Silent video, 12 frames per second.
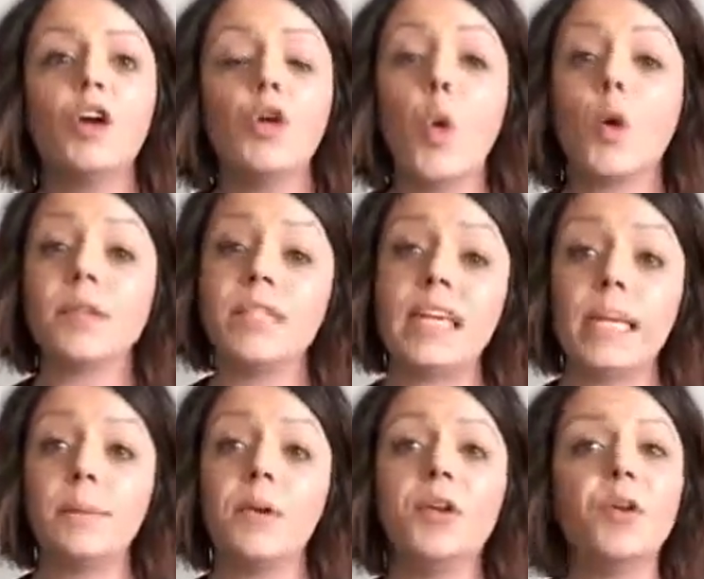your
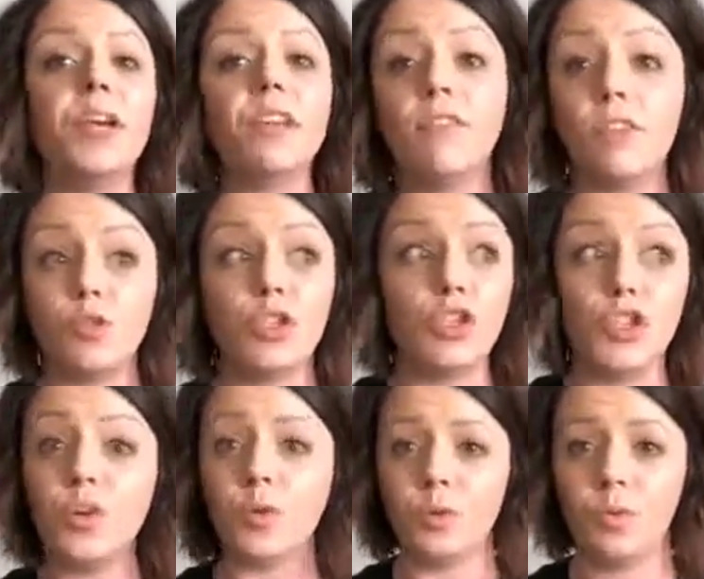team underneath of you to
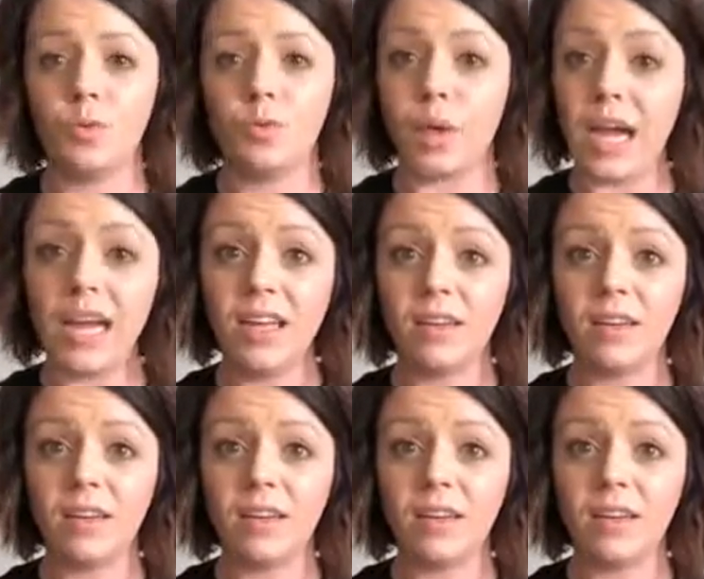do, right?